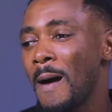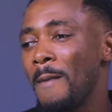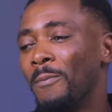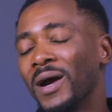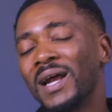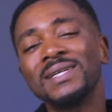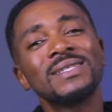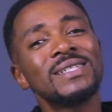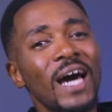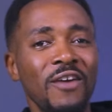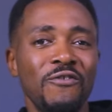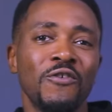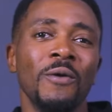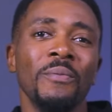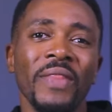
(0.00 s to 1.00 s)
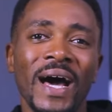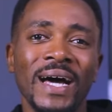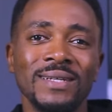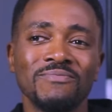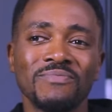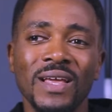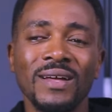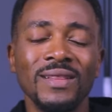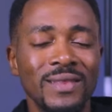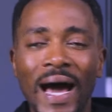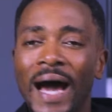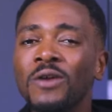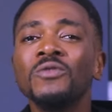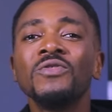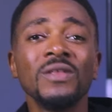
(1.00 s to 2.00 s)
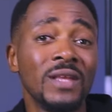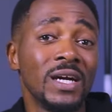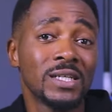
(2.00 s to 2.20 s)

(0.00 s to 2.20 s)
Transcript: But aside from that, I don't think they